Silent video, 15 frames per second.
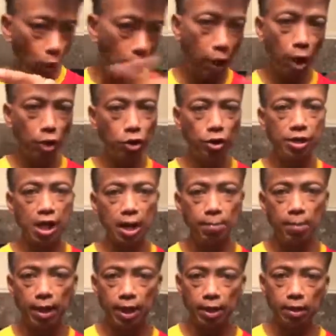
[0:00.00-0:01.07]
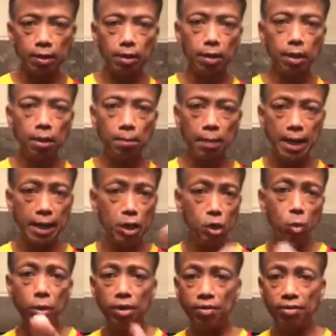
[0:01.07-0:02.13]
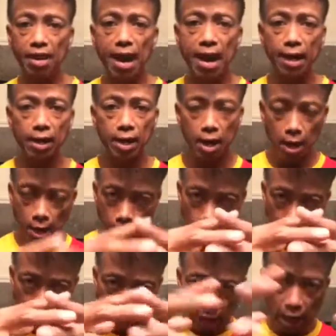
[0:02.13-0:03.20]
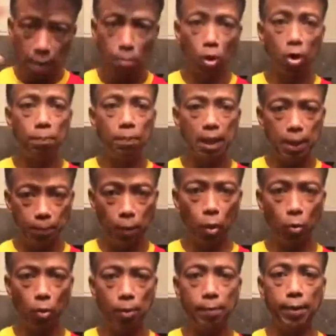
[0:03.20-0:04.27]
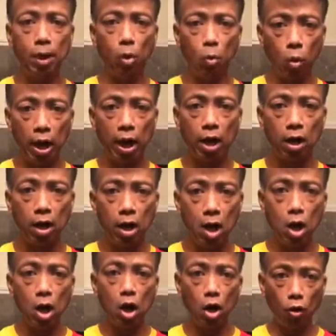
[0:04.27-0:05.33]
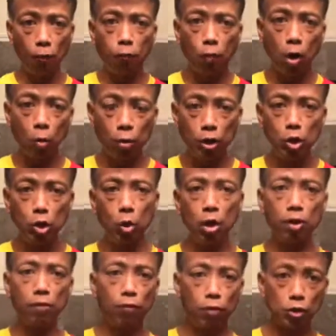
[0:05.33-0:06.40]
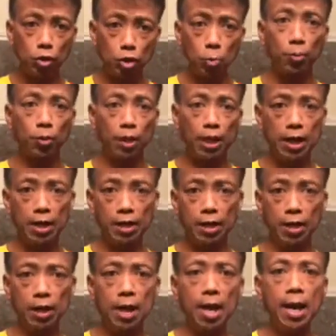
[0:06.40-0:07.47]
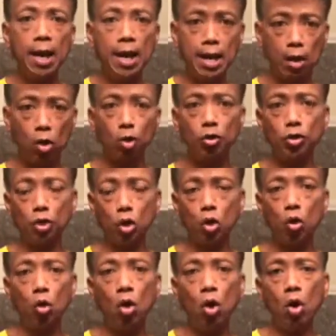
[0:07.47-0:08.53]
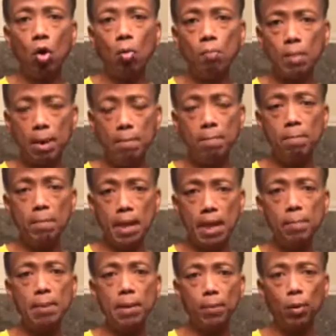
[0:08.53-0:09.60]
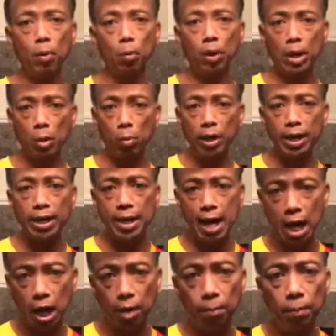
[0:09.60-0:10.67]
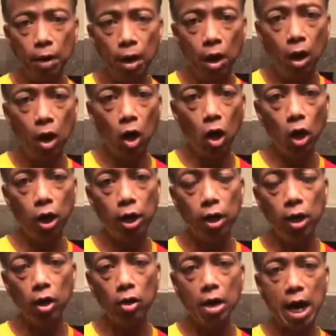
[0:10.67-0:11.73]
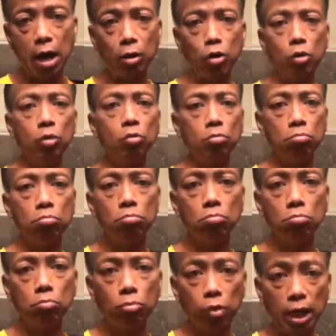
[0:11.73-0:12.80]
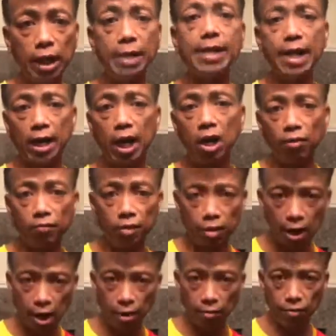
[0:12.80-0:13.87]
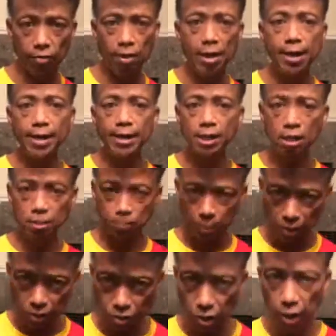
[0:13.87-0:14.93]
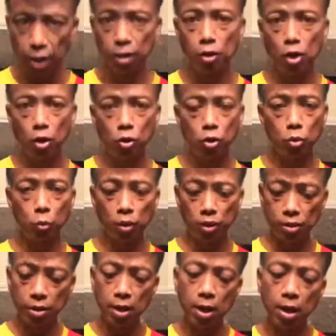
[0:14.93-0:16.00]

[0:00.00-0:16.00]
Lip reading: on your timeline. By doing that, many more people will be aware of what we're doing for Super Kidney, and also many people we can help on how to really take care of their health, especially those with